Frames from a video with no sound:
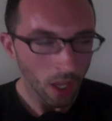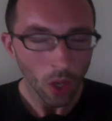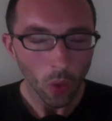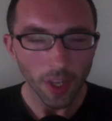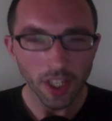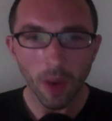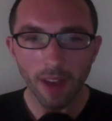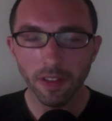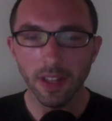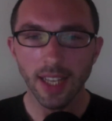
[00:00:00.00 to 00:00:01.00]
when you
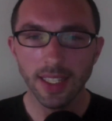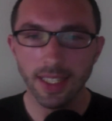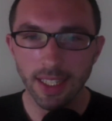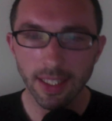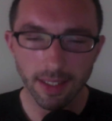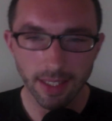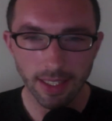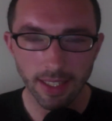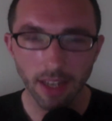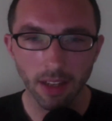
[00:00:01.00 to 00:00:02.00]
have less
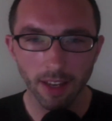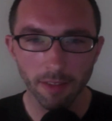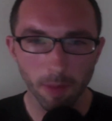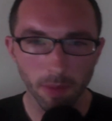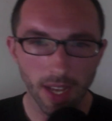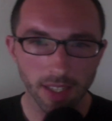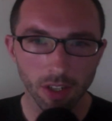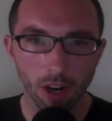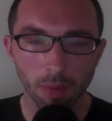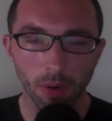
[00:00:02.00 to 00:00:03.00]
insulin signaling from less
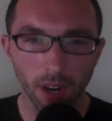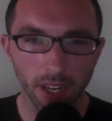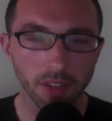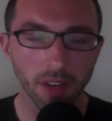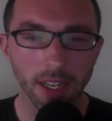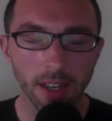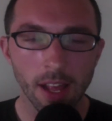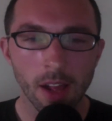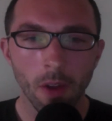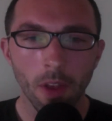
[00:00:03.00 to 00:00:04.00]
carbohydrate,
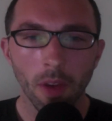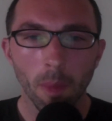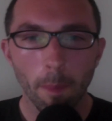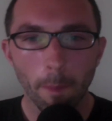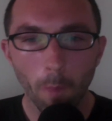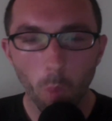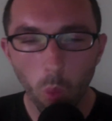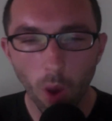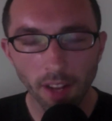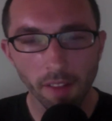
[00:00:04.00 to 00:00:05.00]

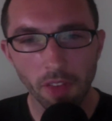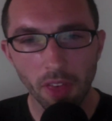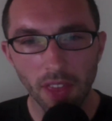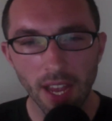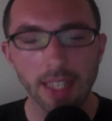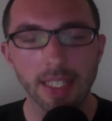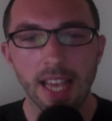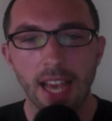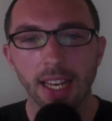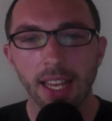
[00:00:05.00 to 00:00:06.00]
one of the things
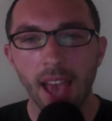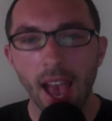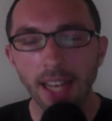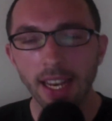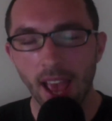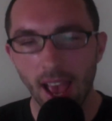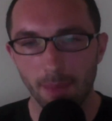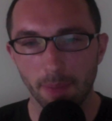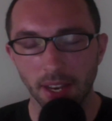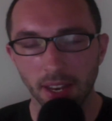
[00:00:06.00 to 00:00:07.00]
that can
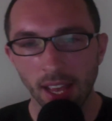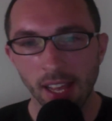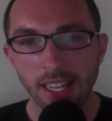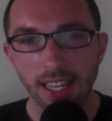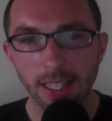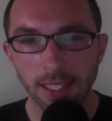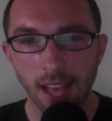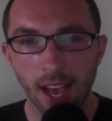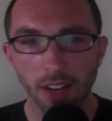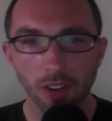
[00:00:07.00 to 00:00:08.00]
happen is
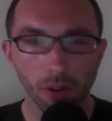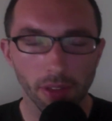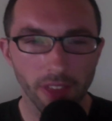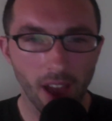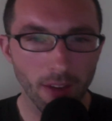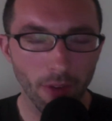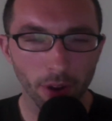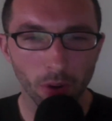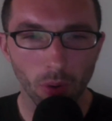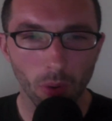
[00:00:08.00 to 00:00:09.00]
that your
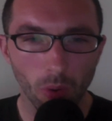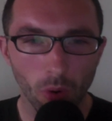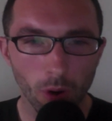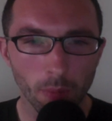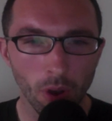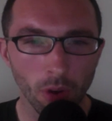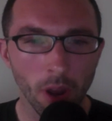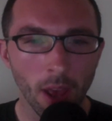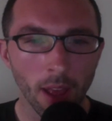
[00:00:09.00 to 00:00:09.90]
thyroid hormone